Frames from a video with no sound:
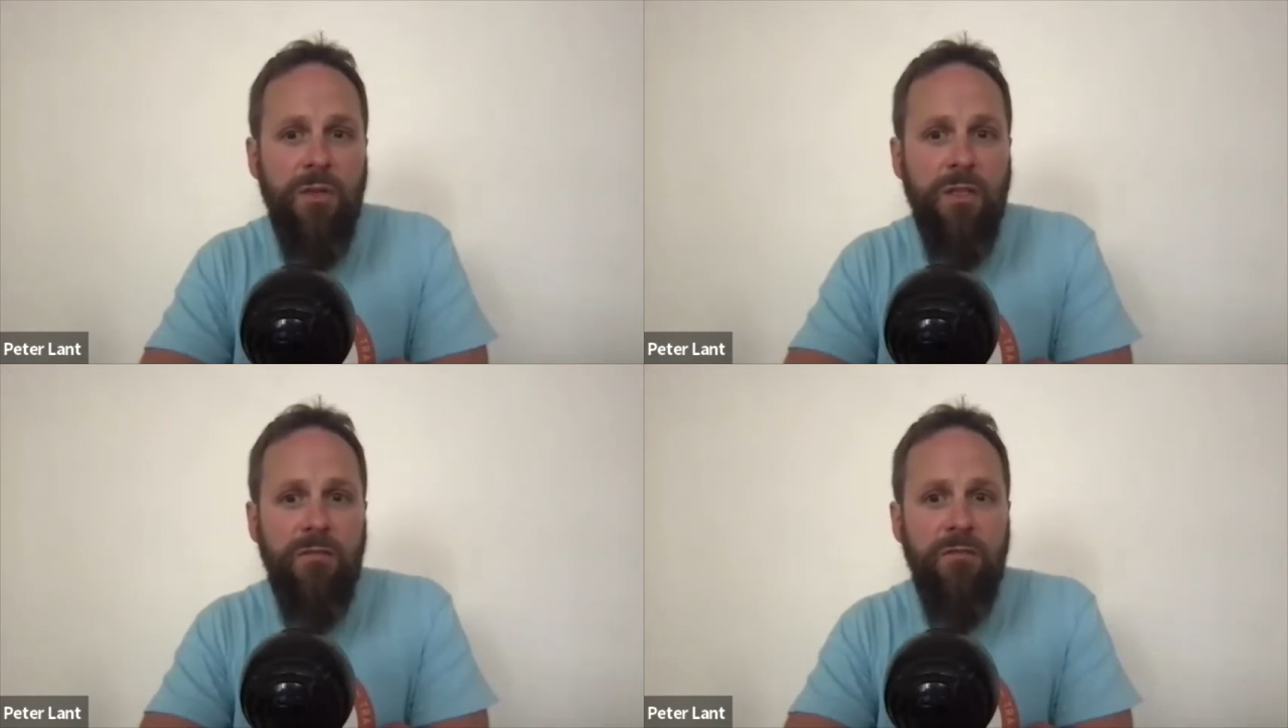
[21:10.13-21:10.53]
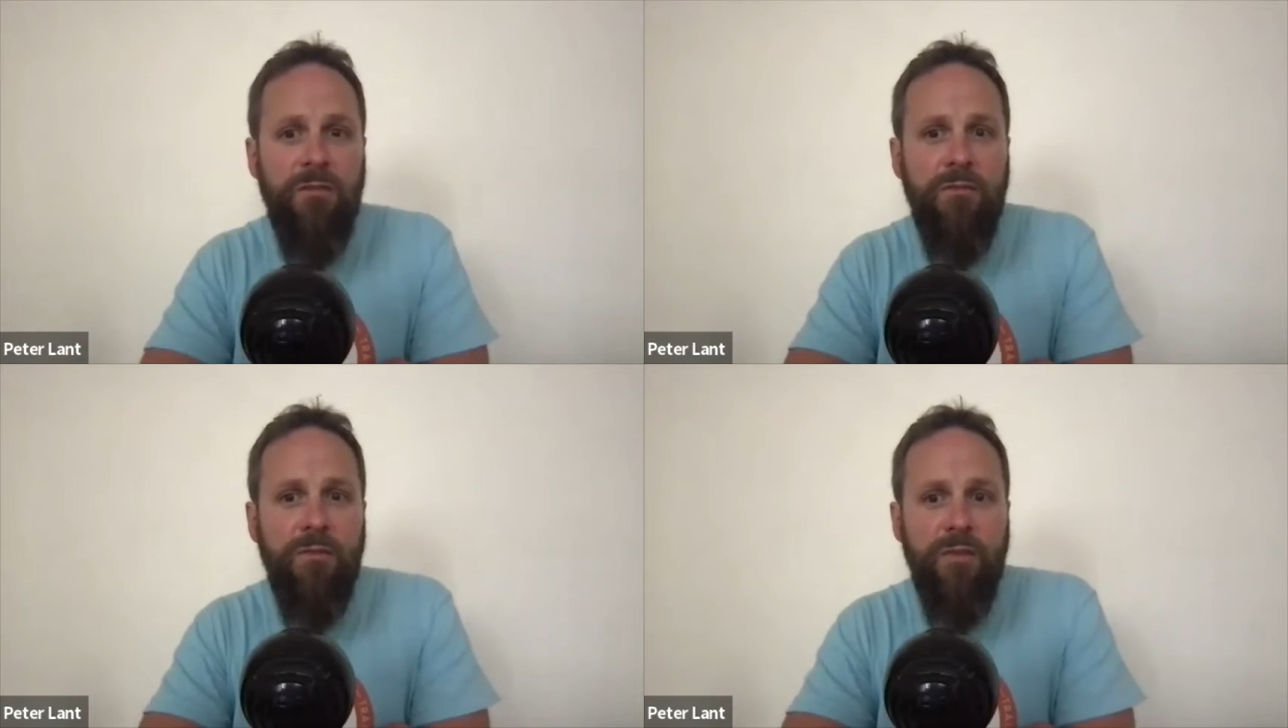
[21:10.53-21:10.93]
Then
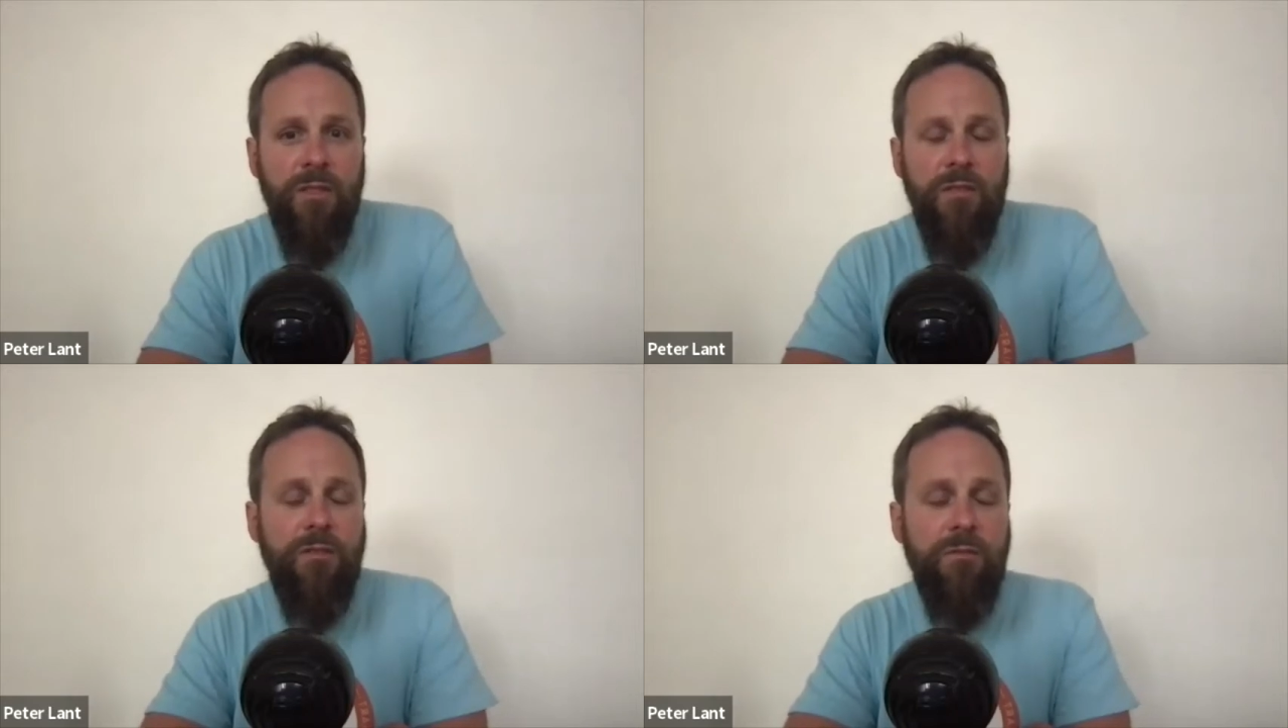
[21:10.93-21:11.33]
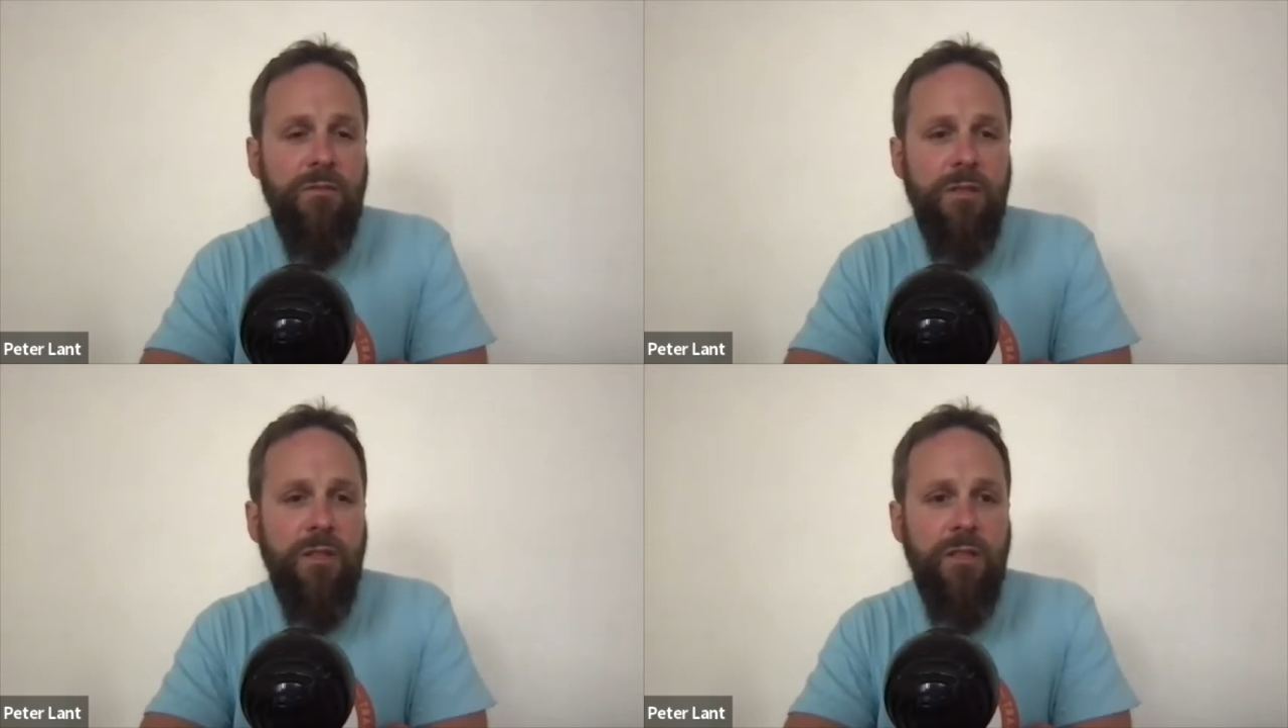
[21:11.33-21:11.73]

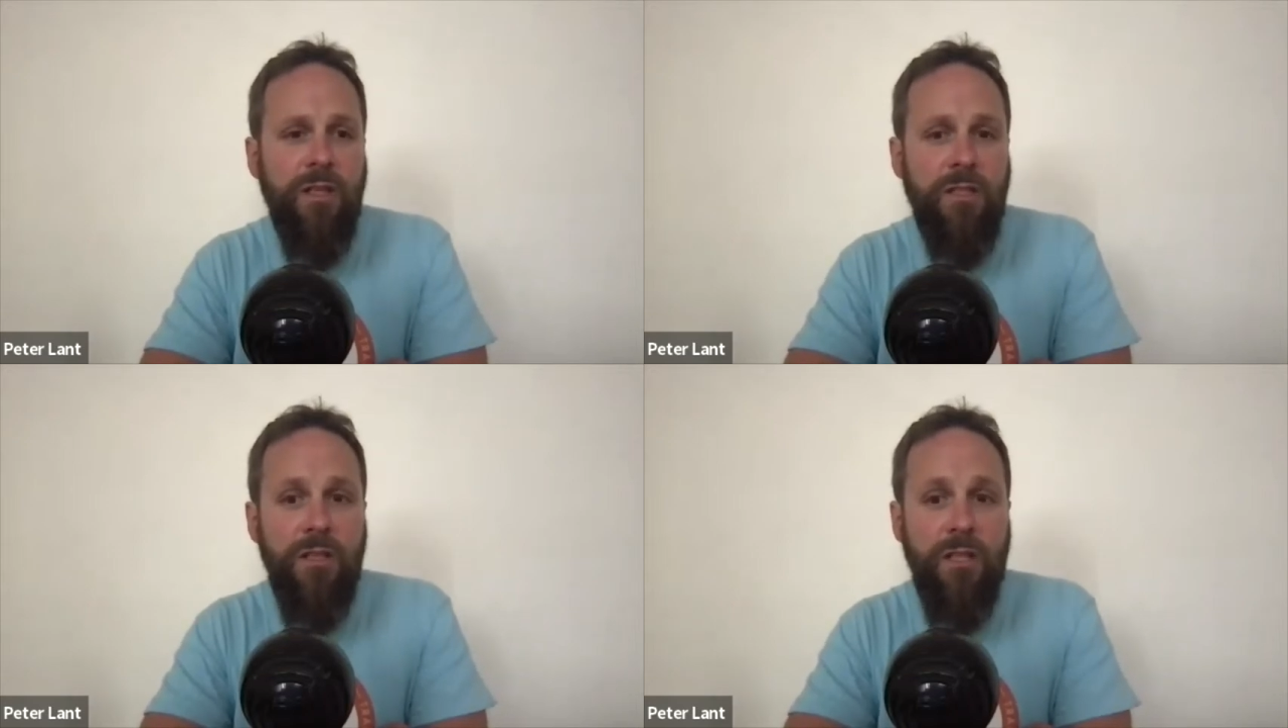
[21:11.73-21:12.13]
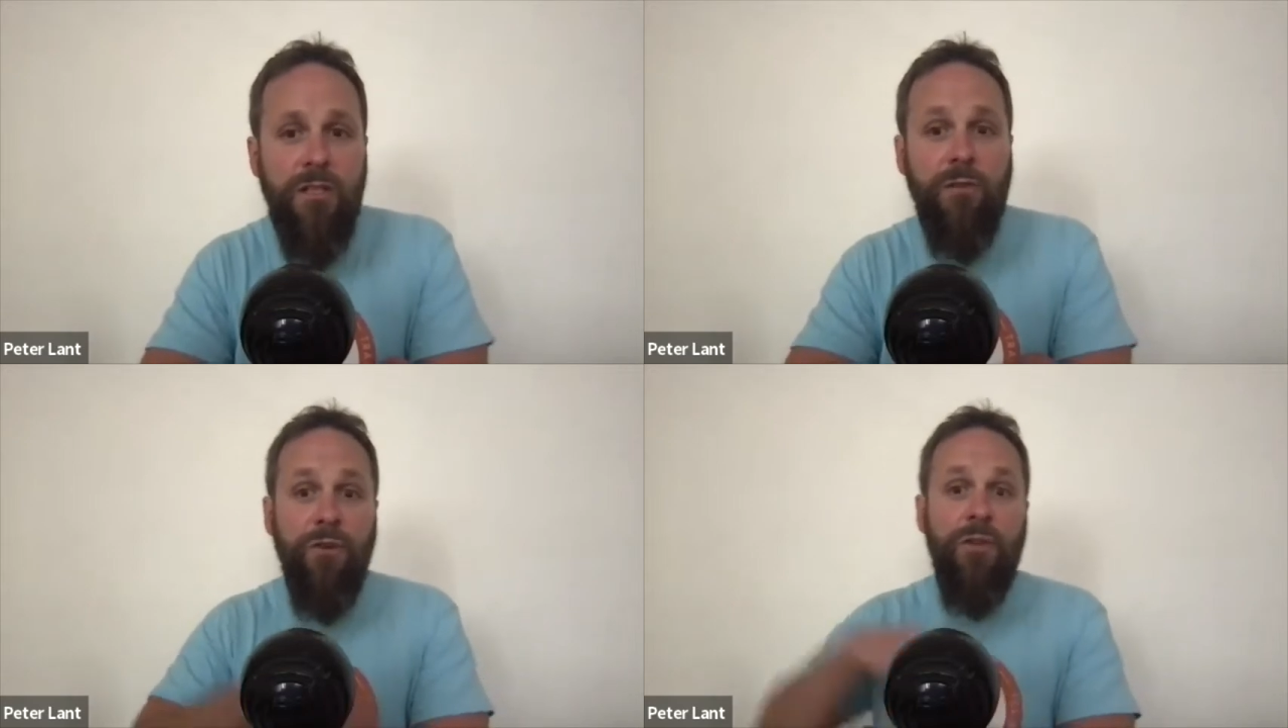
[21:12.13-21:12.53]
that's
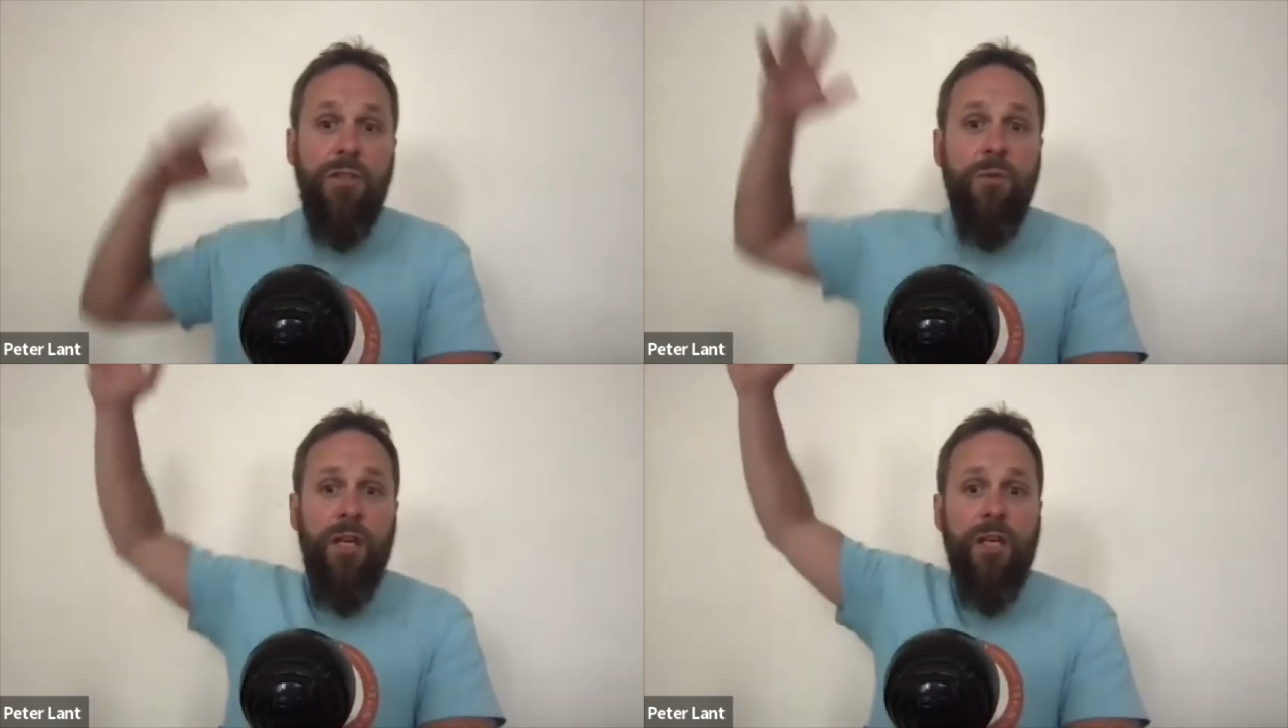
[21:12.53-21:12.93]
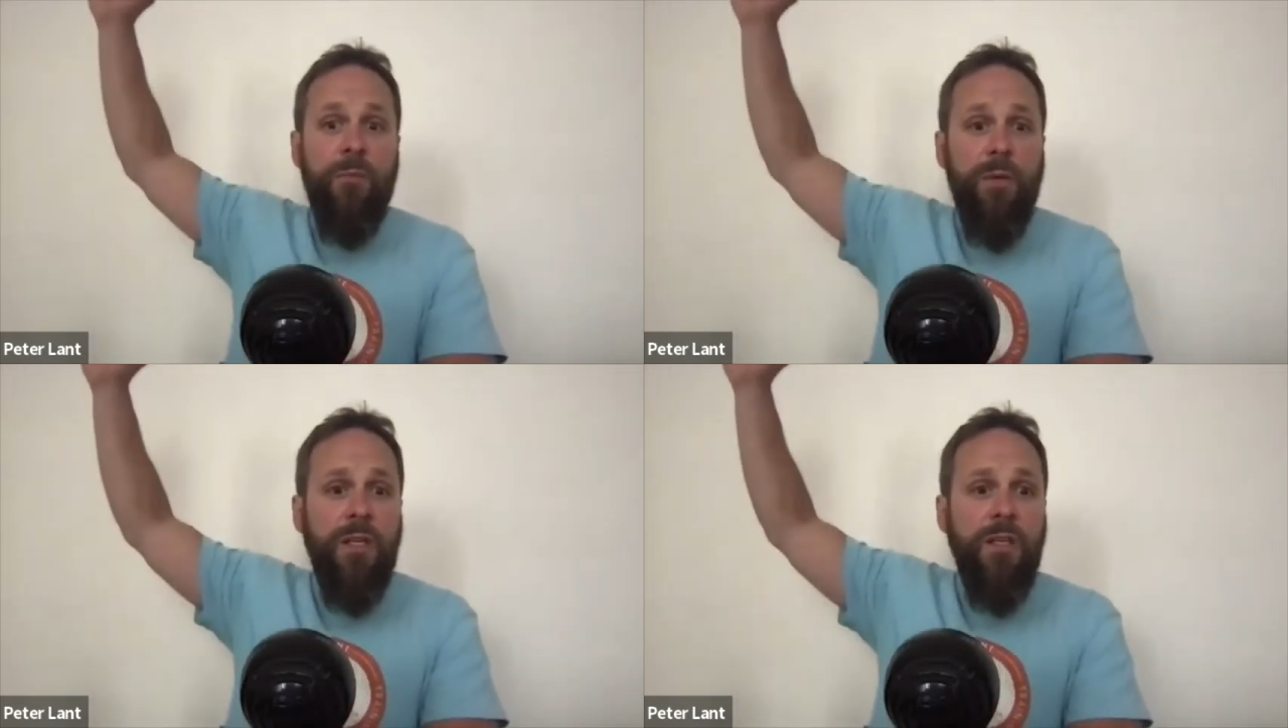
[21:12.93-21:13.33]
the furthest away it can
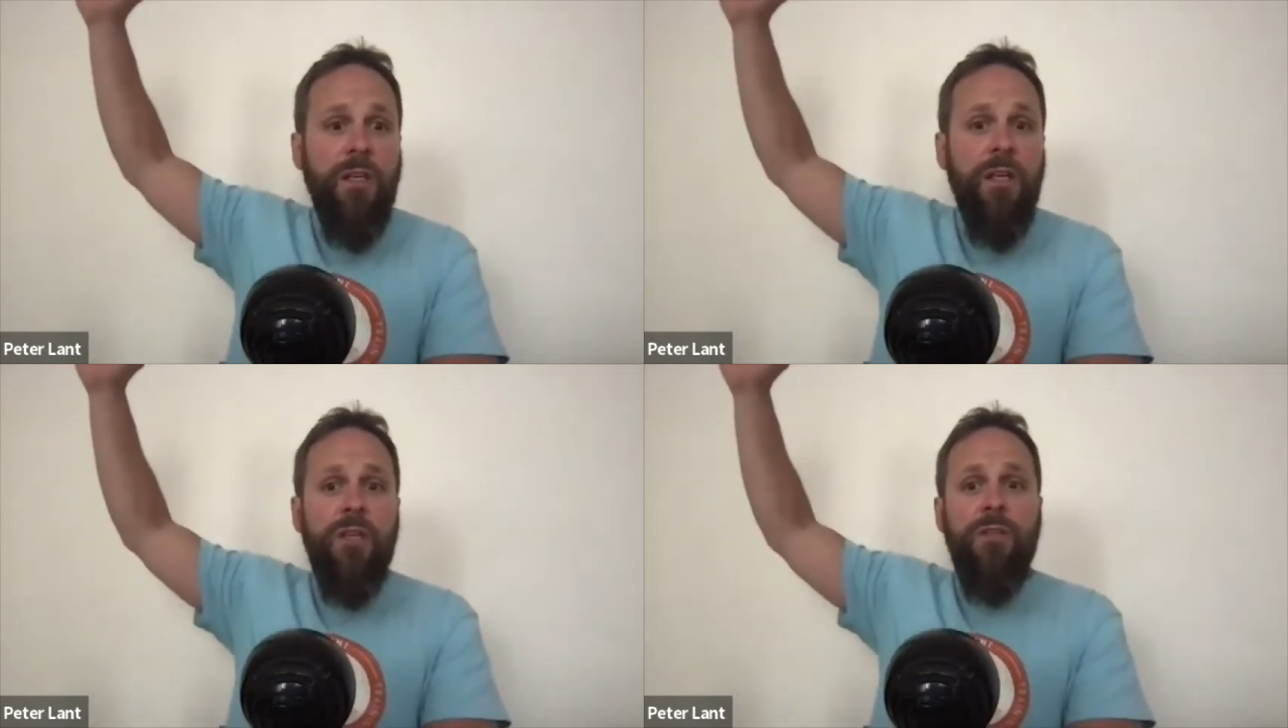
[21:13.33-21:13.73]
be. So